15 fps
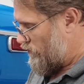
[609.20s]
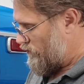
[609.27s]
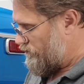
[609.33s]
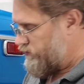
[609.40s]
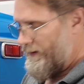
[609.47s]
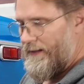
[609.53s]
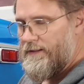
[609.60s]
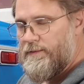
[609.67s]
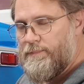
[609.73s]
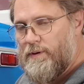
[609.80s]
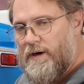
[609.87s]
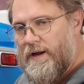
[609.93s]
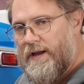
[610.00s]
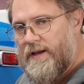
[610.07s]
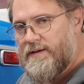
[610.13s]
bled the
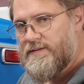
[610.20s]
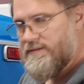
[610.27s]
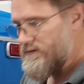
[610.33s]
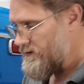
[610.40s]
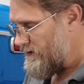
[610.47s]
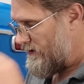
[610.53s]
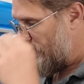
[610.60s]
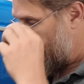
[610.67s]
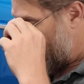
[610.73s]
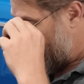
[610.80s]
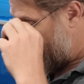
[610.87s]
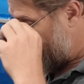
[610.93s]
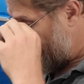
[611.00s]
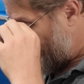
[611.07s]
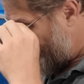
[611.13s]
brakes
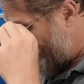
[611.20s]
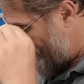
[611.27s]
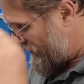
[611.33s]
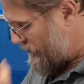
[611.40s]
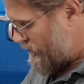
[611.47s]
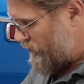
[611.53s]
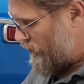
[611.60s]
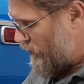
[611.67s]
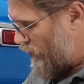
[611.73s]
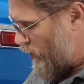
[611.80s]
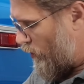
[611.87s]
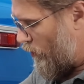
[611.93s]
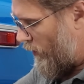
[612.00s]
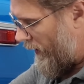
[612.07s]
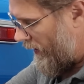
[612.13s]
until we had
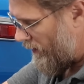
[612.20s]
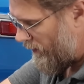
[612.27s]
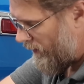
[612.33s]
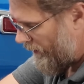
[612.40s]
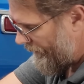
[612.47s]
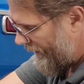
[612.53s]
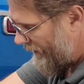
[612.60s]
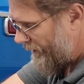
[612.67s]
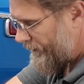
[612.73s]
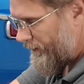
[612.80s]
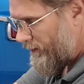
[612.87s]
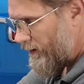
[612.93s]
no air coming out at